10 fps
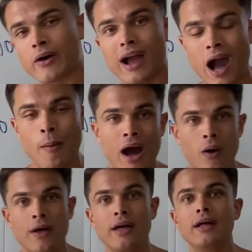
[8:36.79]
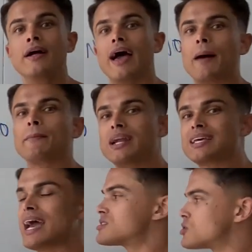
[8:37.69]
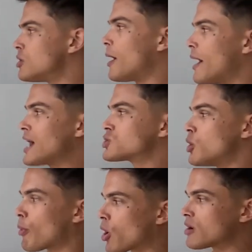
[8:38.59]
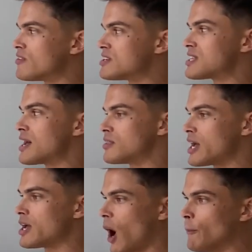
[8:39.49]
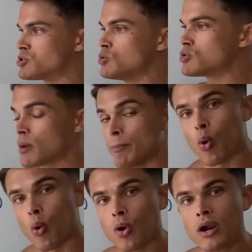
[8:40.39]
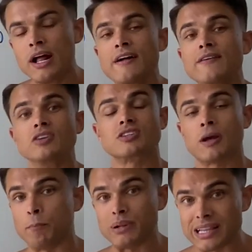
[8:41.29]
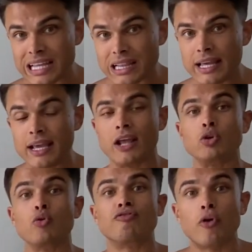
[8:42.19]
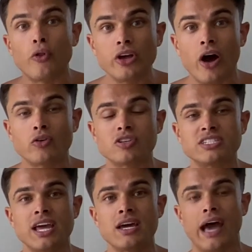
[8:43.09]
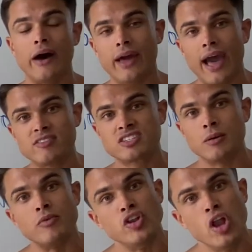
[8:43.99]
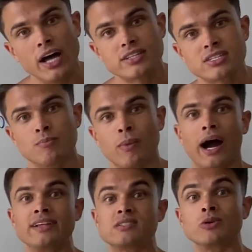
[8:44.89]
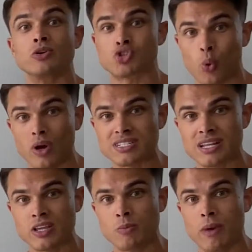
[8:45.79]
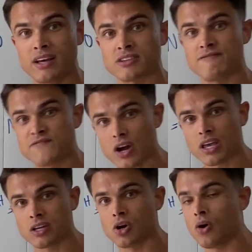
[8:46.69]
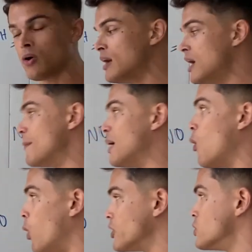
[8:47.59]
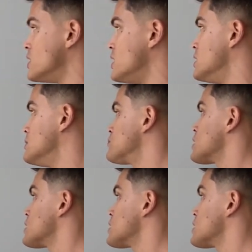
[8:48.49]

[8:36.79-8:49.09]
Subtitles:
How about, and I'm going to get to an actual part of this that helps you support this completely and you fully understand how to have some nuts behind some of your choices that you make as a fucking adult about what you're eating.